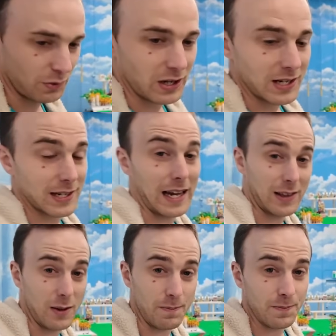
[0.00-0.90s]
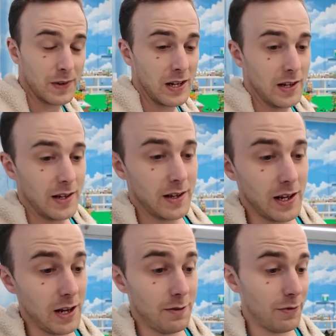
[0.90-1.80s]
So we need to get them
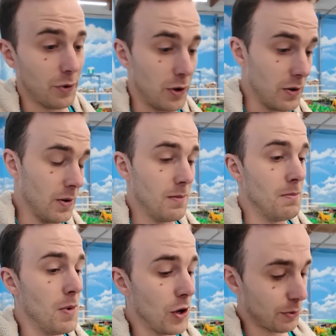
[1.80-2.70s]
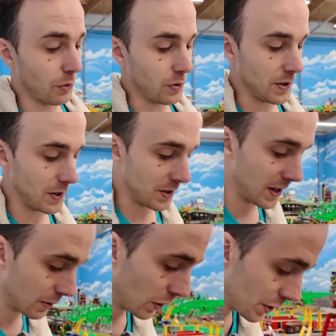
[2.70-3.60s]
in for multiple
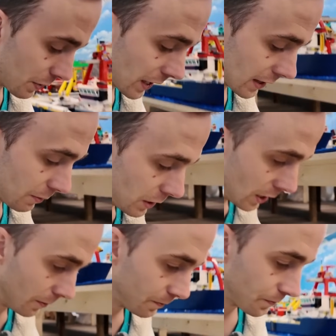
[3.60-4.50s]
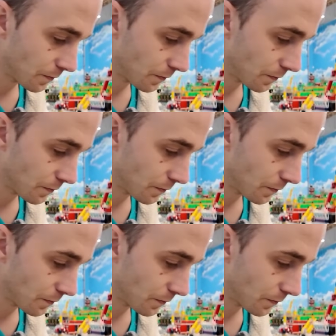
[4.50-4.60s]
reasons. And once we get them in,